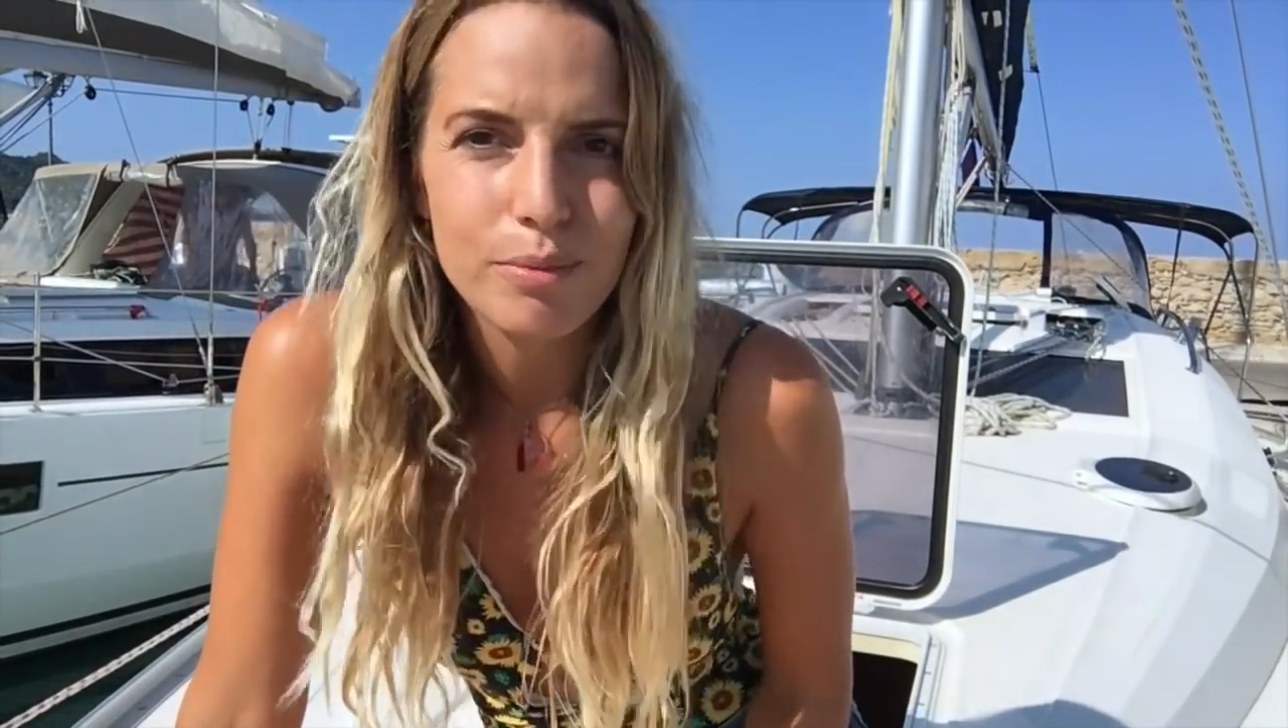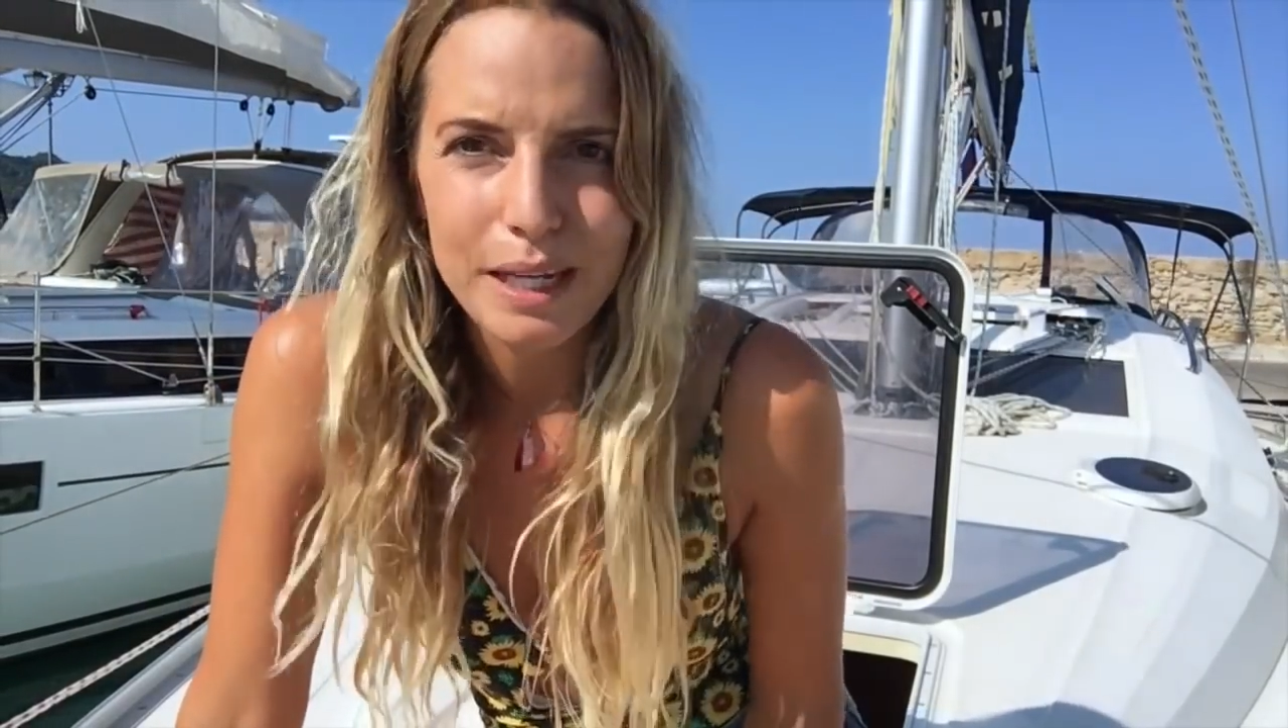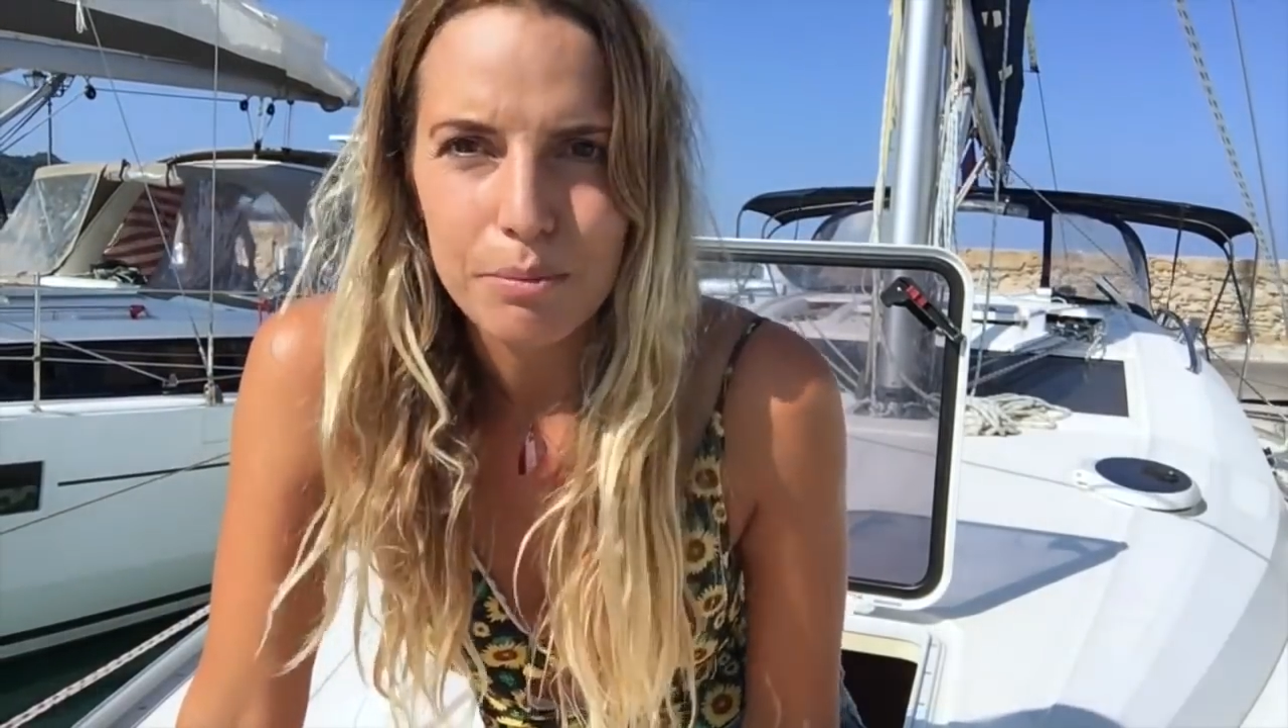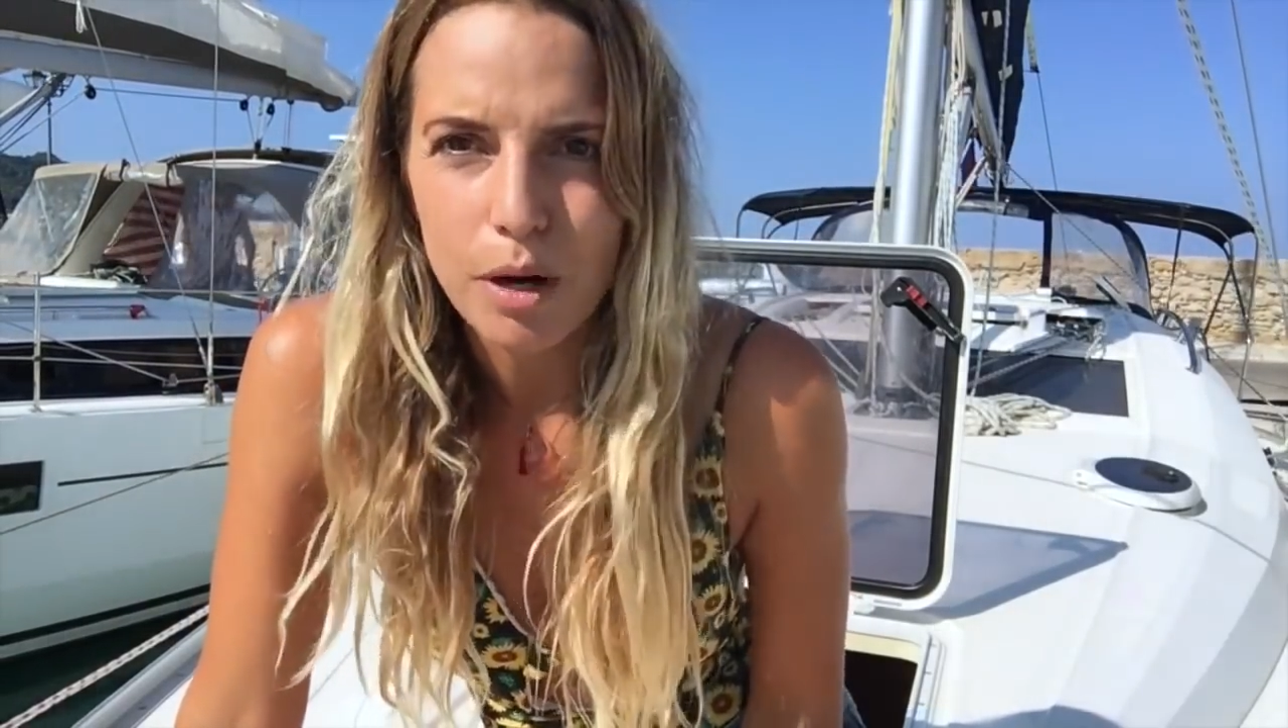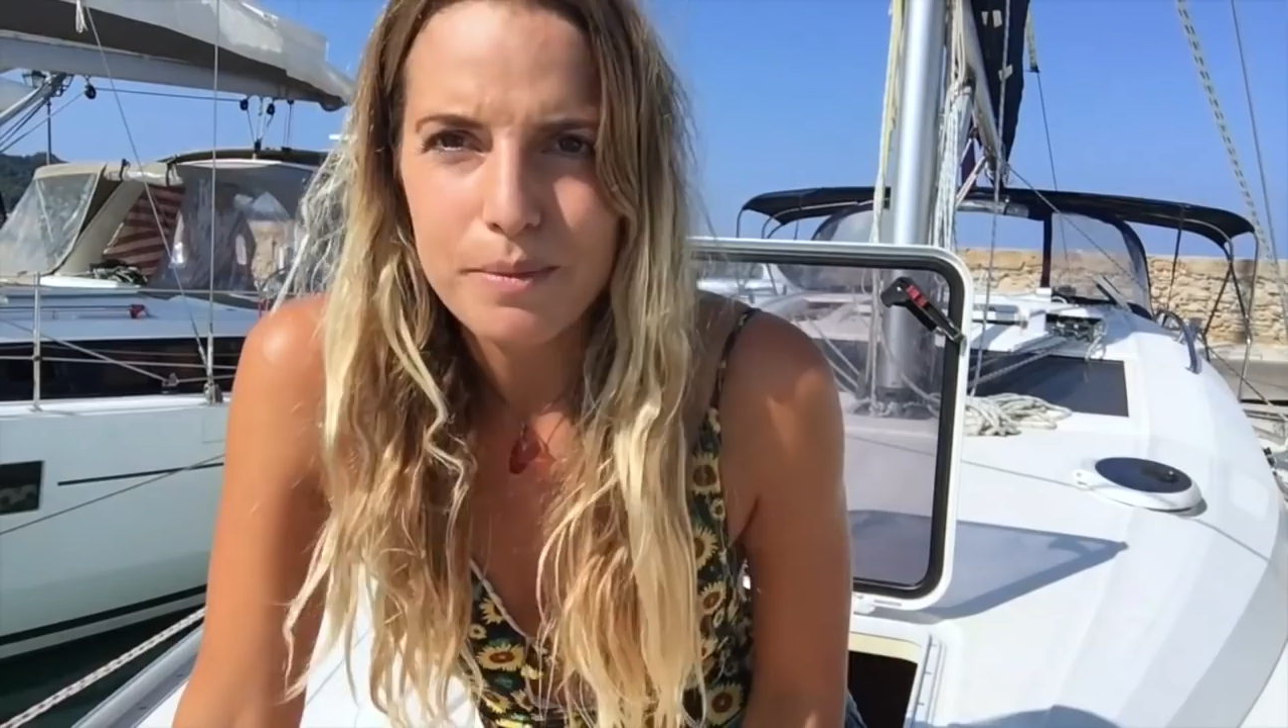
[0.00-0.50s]
of
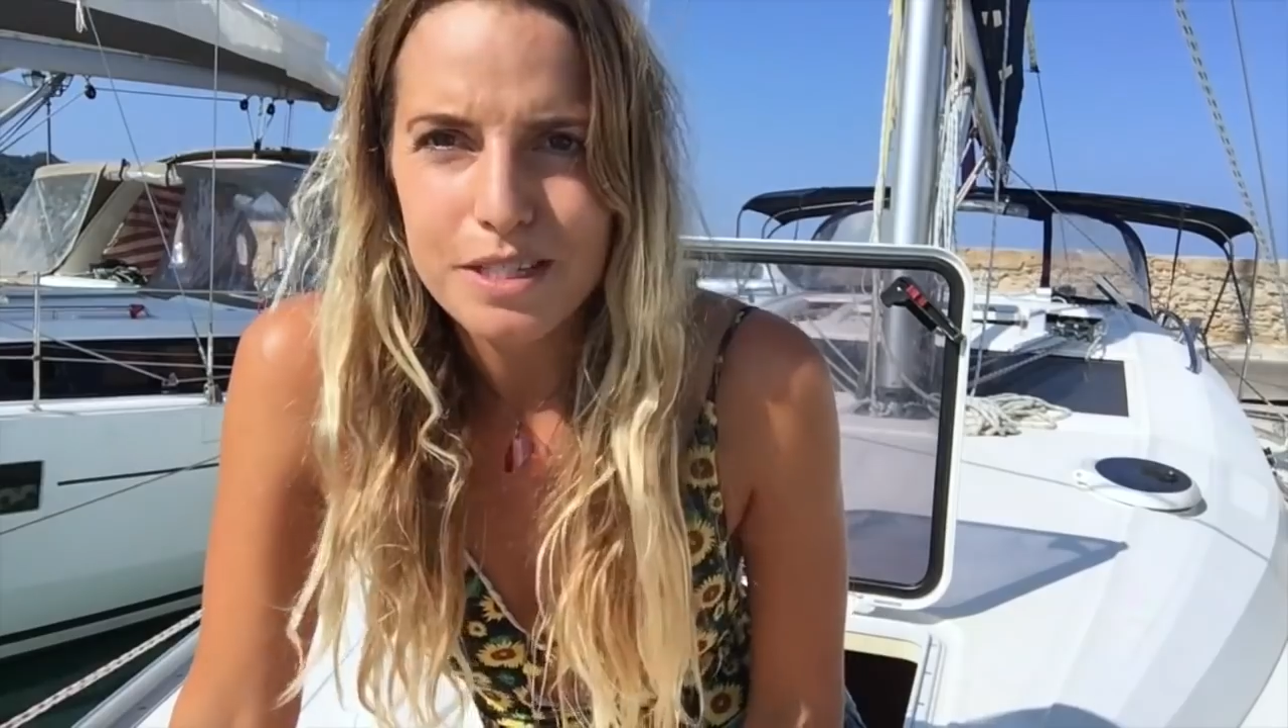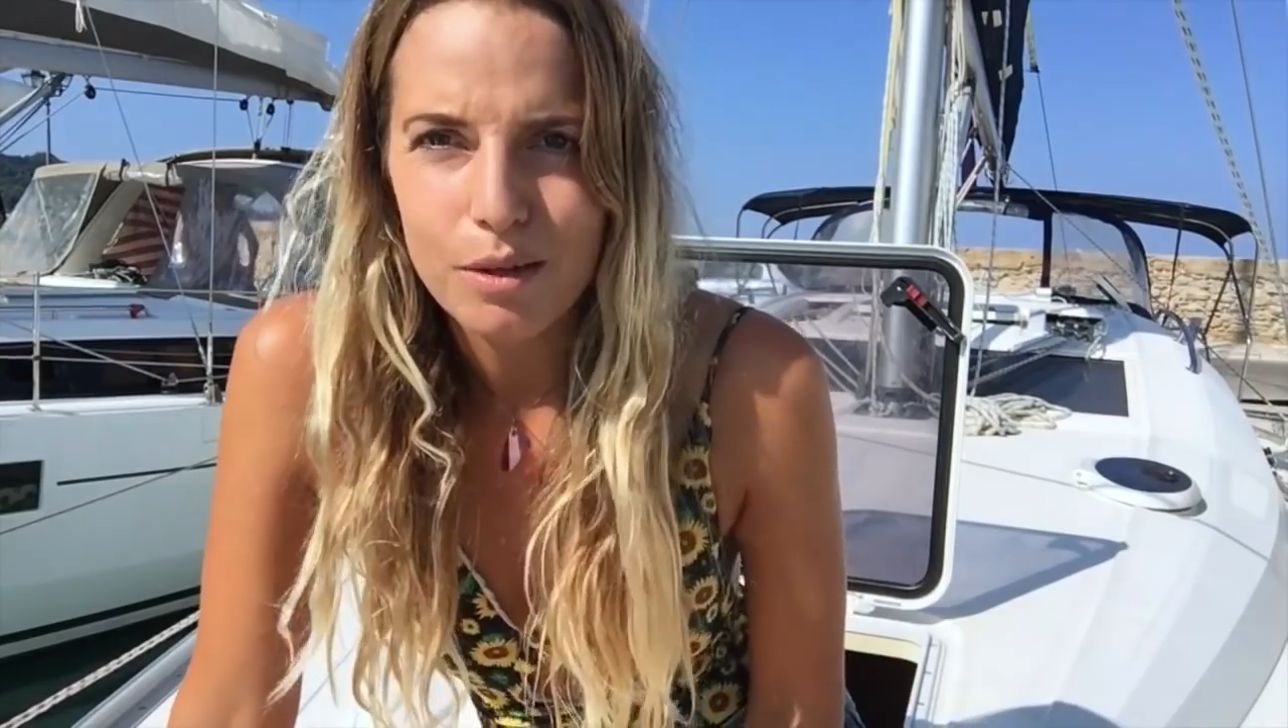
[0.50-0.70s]
made a promise